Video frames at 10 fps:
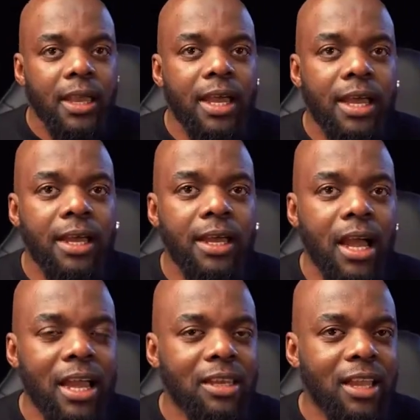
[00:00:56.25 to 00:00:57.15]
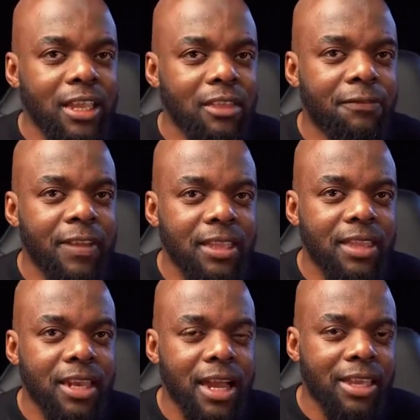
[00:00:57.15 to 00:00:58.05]
I like the fact
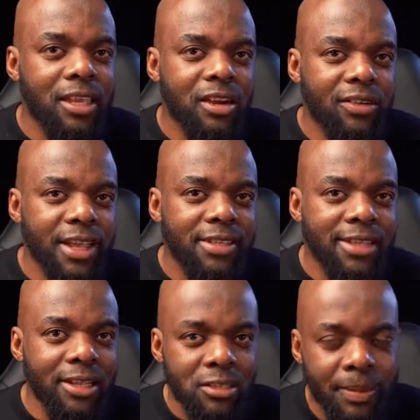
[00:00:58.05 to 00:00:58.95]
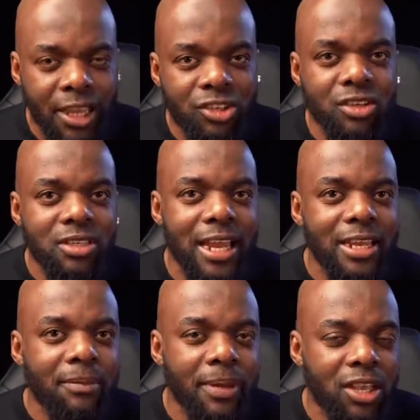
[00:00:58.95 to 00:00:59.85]
that I can create sales pages,
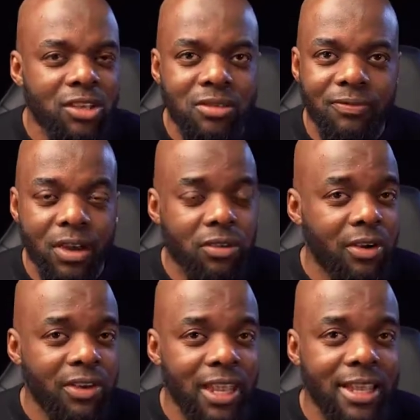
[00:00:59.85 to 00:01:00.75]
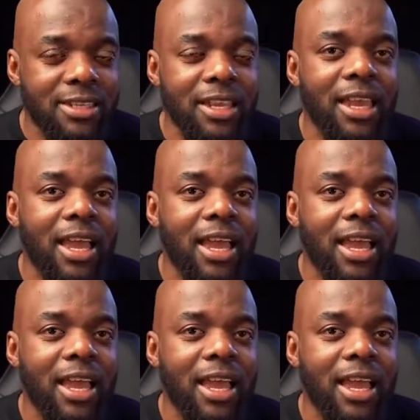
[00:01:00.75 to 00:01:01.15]
landing pages, very, very easy.